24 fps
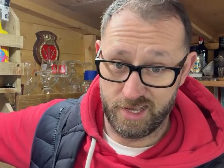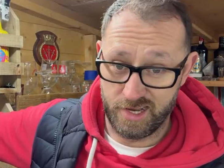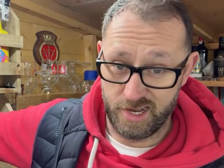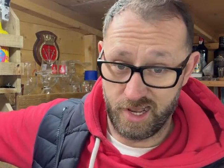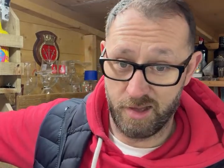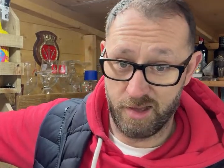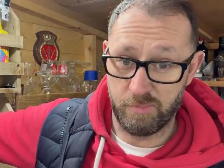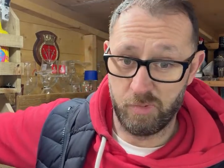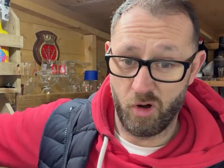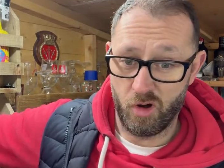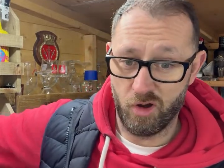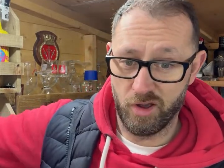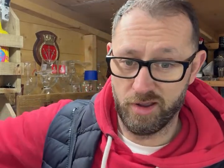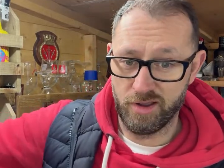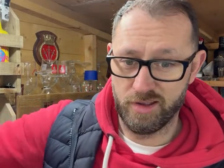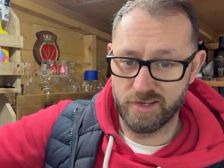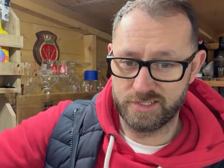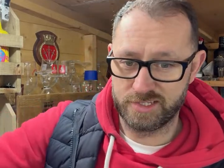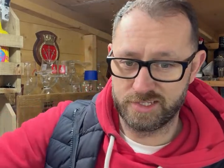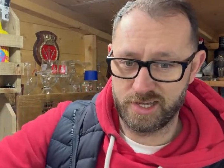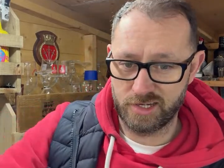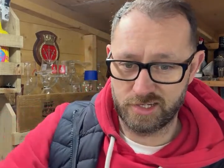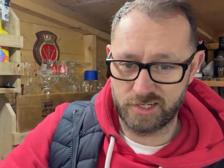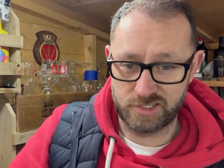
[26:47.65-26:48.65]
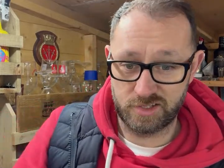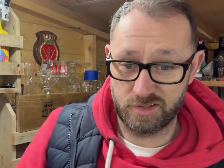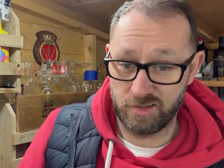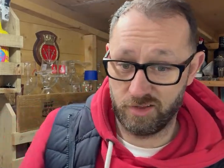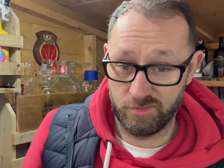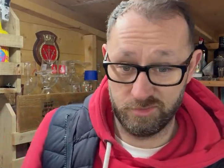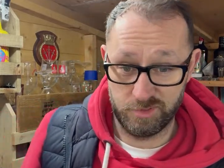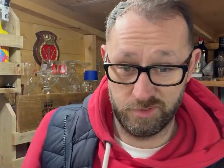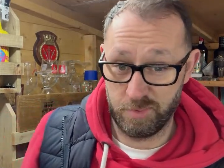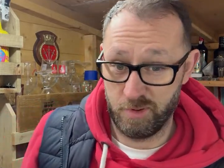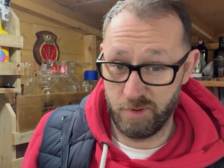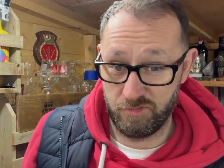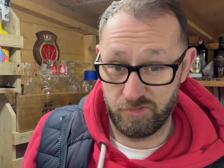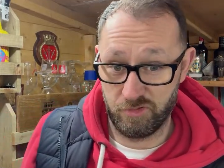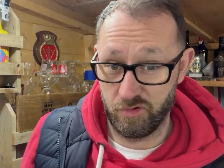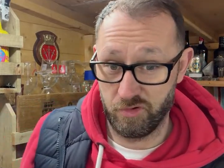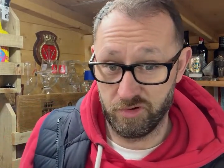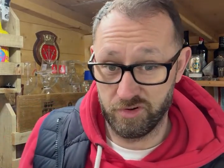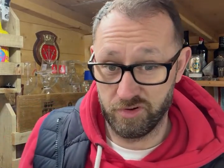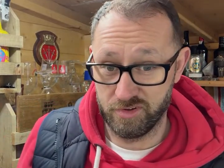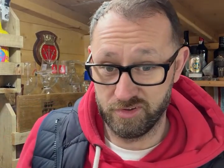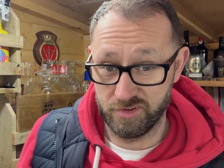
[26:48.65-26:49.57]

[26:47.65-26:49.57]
I bought it. It's actually a bit of fun.